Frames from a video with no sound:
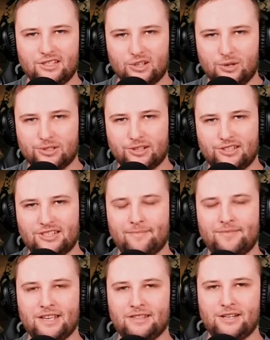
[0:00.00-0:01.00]
is also
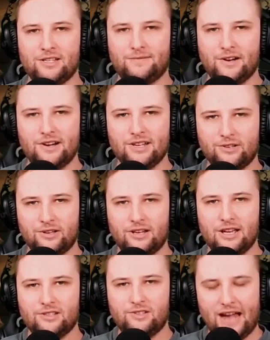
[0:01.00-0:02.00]
something that is very
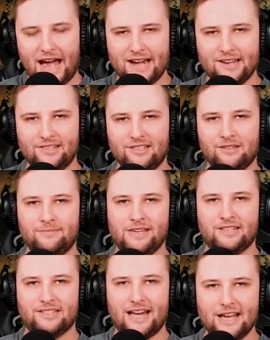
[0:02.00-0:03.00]
good to add into the
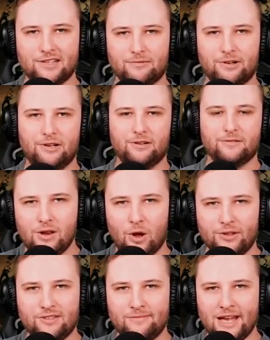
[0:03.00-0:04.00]
mix as well.
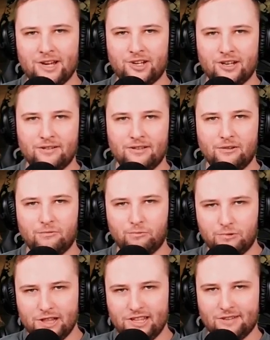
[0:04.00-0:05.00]
Not to mention,
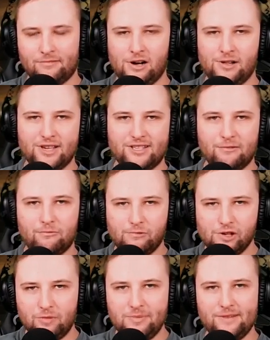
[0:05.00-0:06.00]
William Wallace
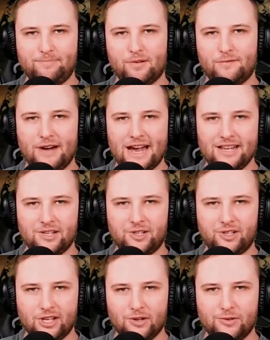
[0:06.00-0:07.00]
will be providing
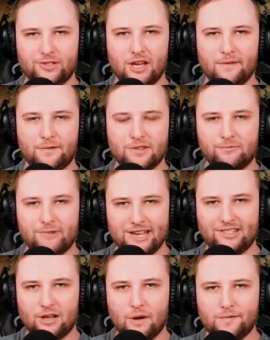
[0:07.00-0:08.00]
shields for the
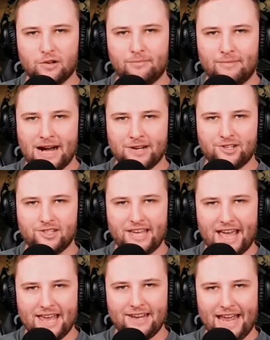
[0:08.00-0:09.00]
rest of your marchers
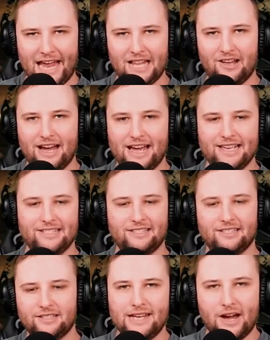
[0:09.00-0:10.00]
and
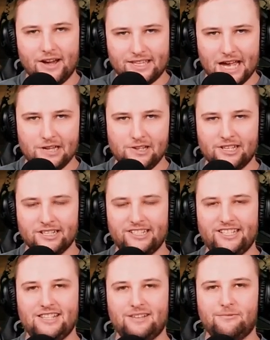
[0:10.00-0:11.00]
allies. Now, again, you can
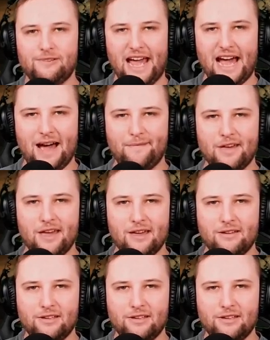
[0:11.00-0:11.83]
see that we have